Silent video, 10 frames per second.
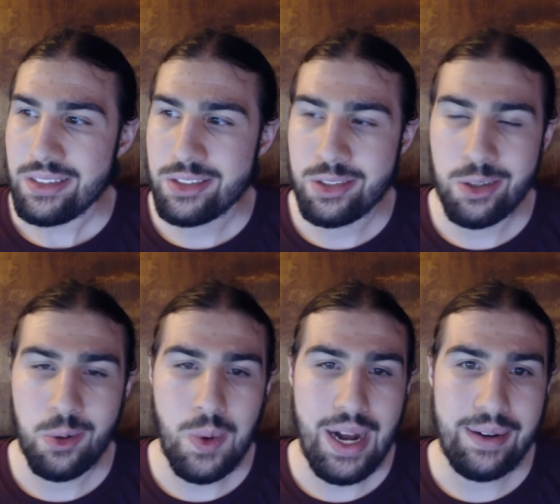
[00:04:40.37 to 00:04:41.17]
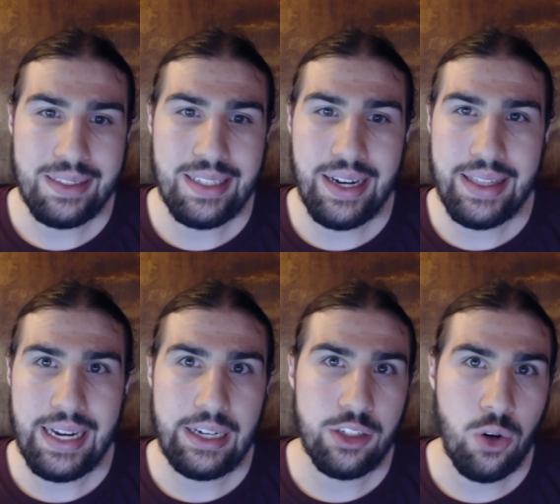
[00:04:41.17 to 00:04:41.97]
So I decided
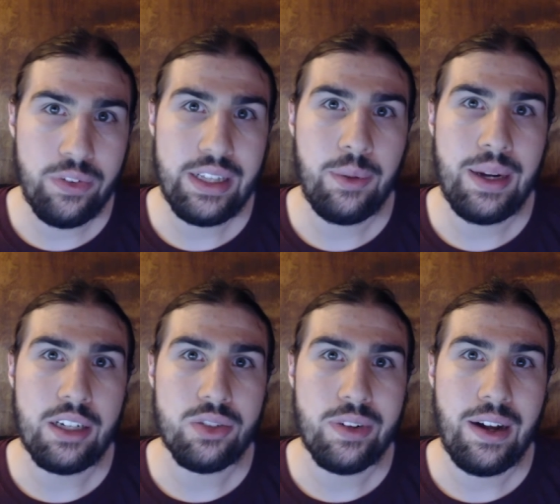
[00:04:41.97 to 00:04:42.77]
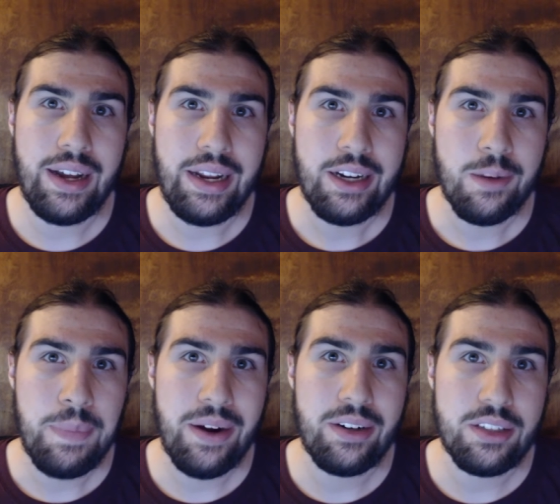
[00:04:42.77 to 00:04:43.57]
that I don't really want to try
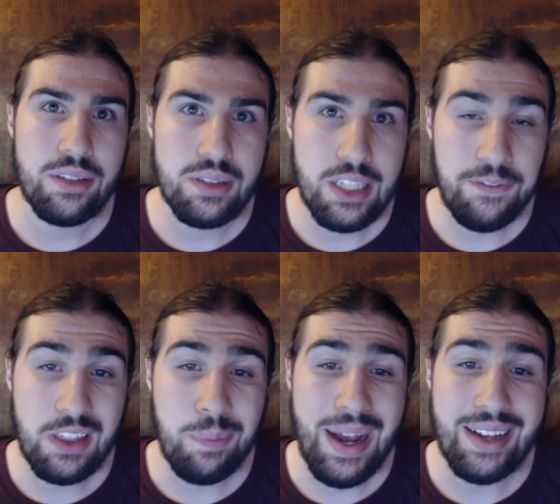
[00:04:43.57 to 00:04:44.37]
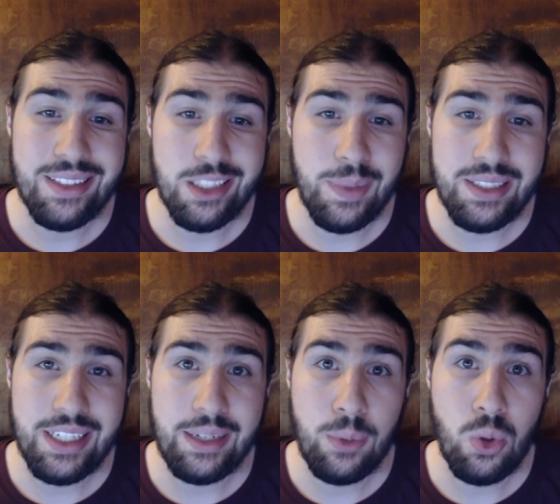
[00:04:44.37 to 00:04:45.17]
comparing to stuff in the past as much
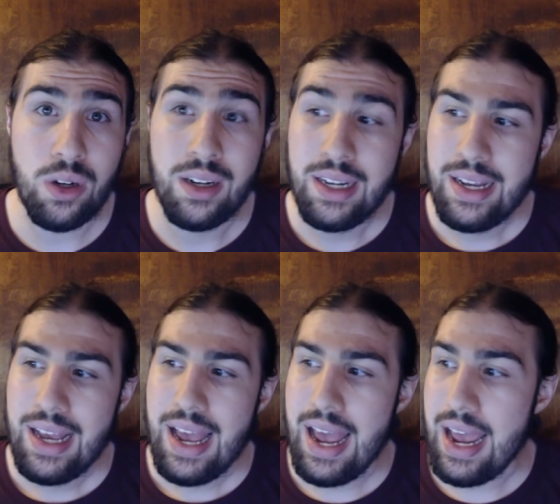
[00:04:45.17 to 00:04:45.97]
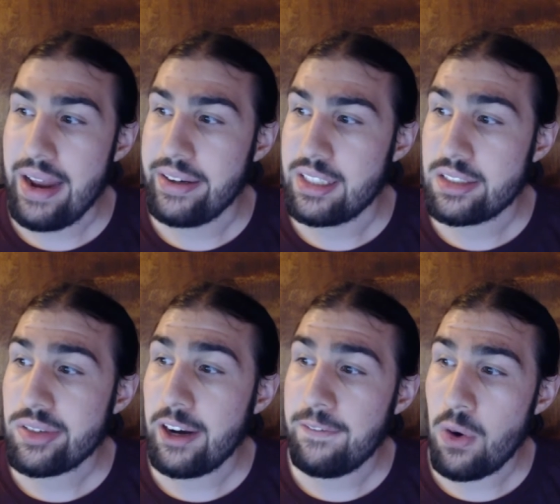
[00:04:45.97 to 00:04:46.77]
anymore and just
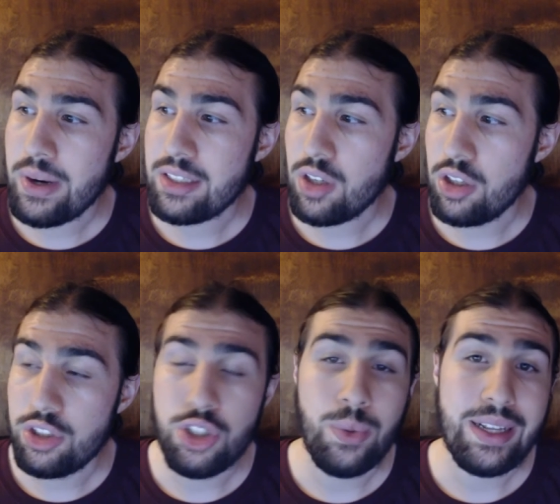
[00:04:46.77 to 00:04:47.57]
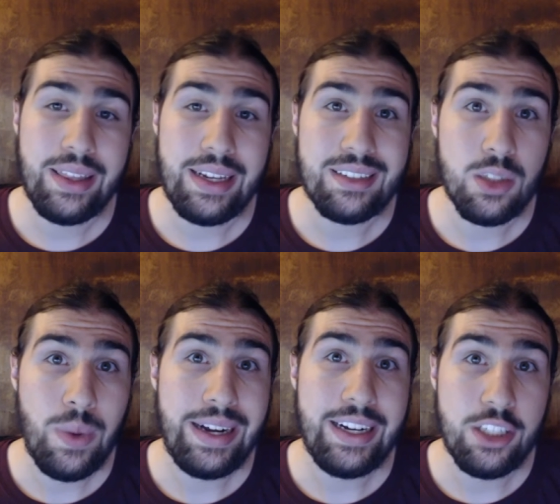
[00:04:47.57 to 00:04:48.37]
try and focus on doing things the
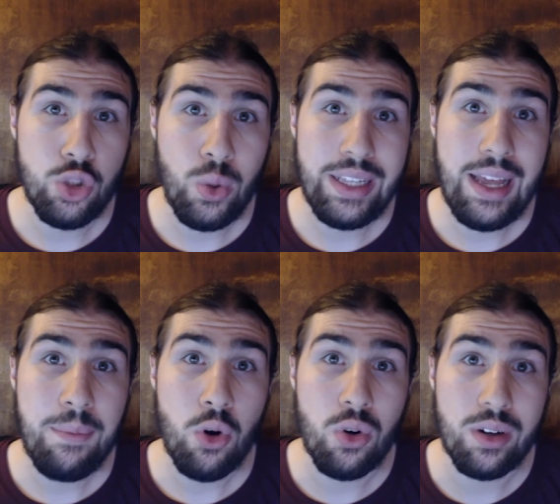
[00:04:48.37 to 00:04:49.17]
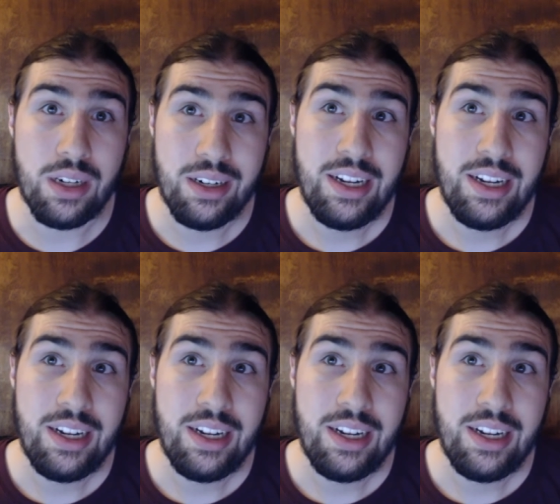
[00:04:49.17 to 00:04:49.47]
way I enjoy them or